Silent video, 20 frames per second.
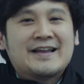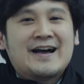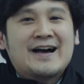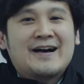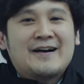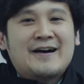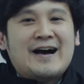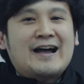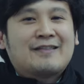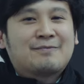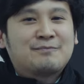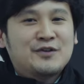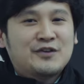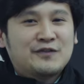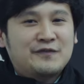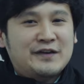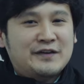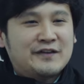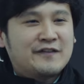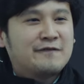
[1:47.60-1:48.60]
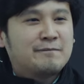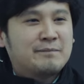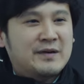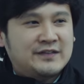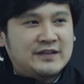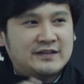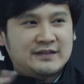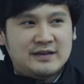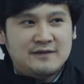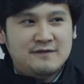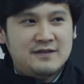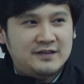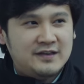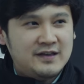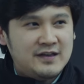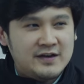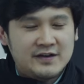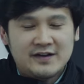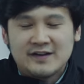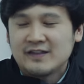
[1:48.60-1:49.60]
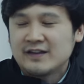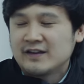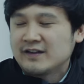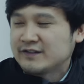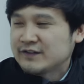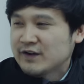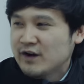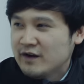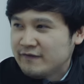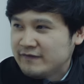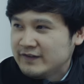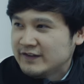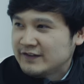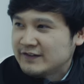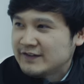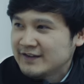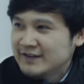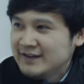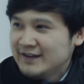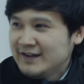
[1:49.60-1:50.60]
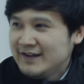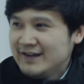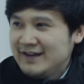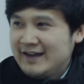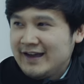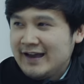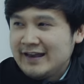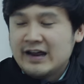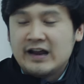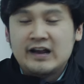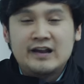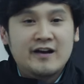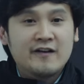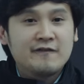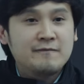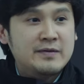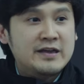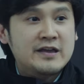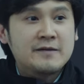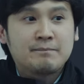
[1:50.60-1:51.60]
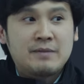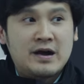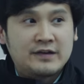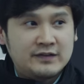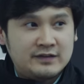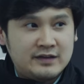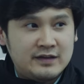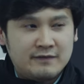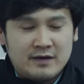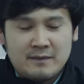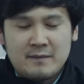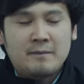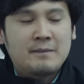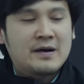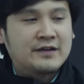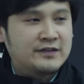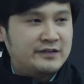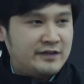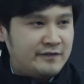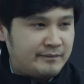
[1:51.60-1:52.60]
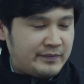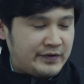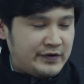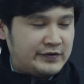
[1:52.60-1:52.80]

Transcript: an atmosphere of positivity here in his office. Oh, thanks And so I much love being that. positive. I'm a positive